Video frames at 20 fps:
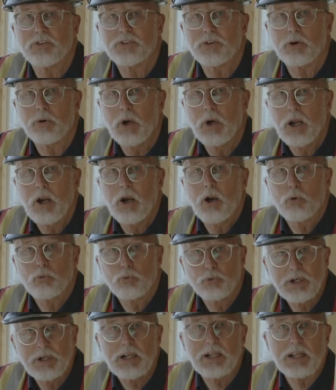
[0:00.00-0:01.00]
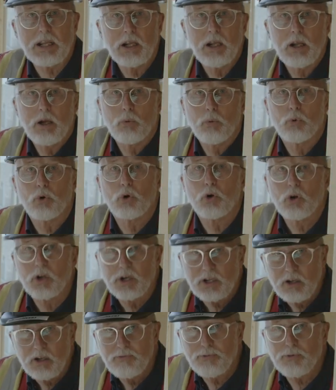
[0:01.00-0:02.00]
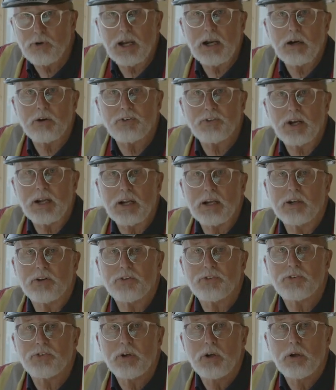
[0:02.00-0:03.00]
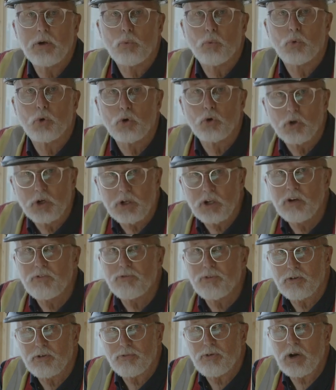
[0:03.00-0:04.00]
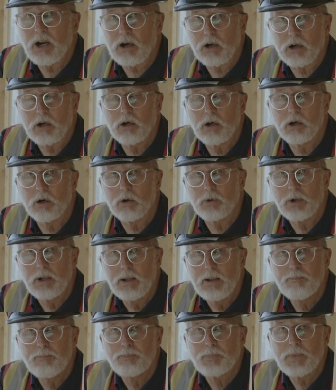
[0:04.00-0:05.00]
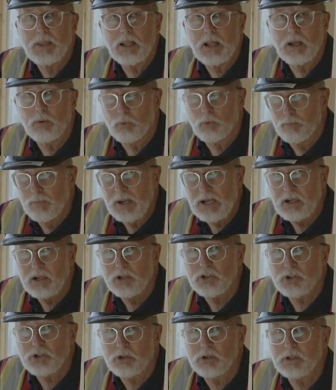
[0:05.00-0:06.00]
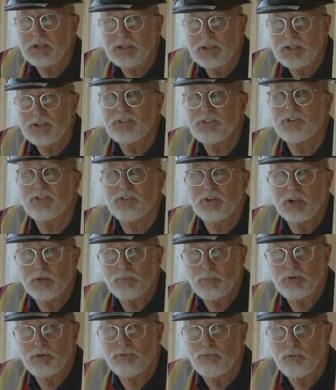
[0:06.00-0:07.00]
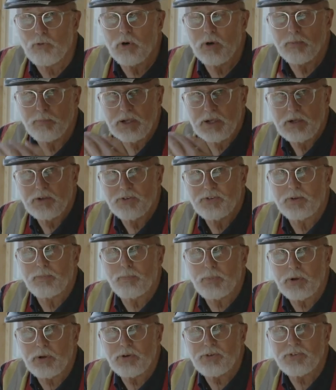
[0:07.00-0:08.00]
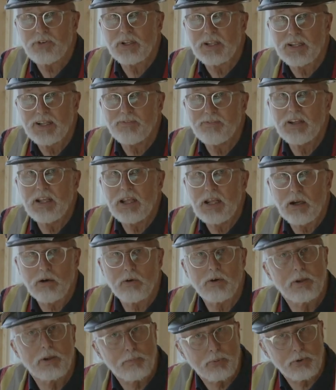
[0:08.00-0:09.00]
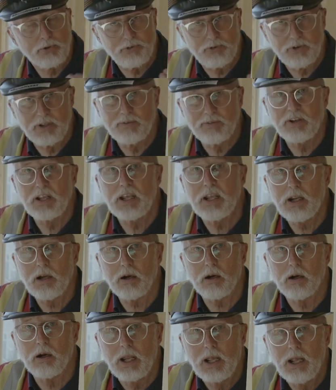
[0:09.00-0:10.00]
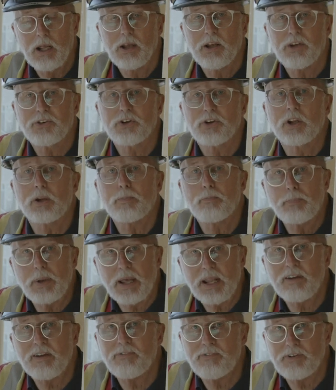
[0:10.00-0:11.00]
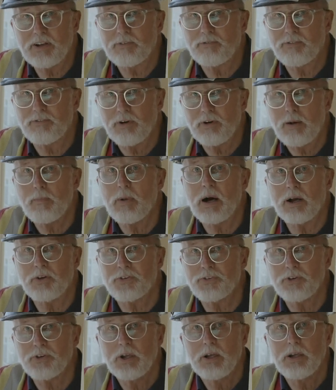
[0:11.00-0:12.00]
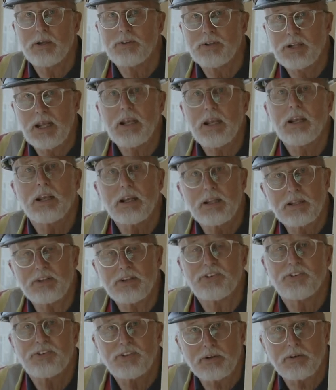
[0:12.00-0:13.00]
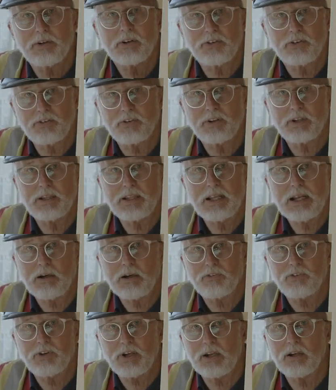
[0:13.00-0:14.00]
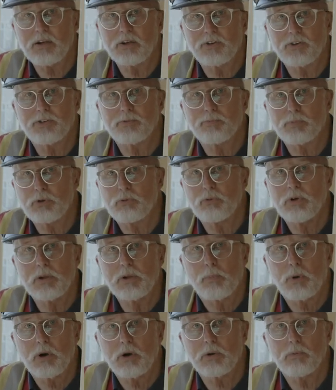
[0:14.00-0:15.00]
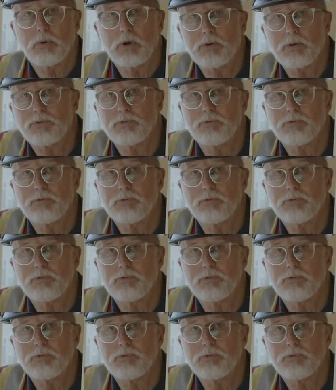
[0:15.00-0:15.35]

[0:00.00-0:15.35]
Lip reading: So really, we're looking for air tightness, we're looking for fire code, and we're making sure that this is going to perform, because the person living here and the person living here is going to benefit from us taking this seriously, the air tightness between the party walls.